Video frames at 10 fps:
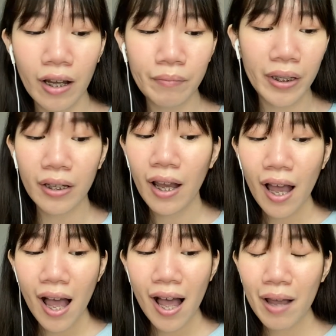I mean,
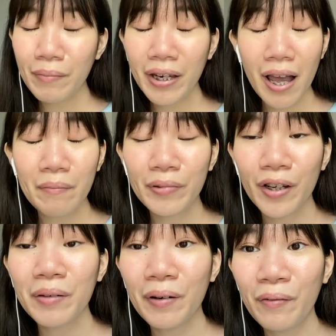I'm
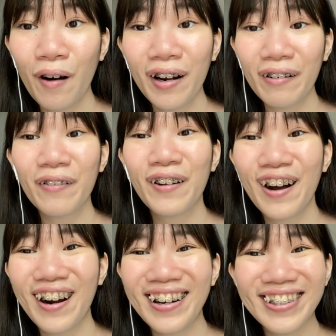talking about water, of
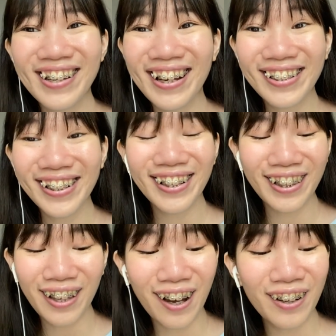course. I drink a
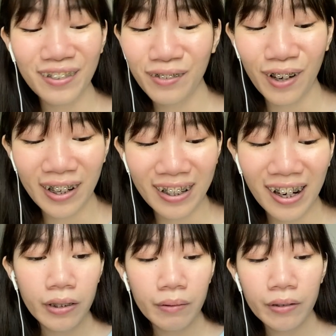lot of water.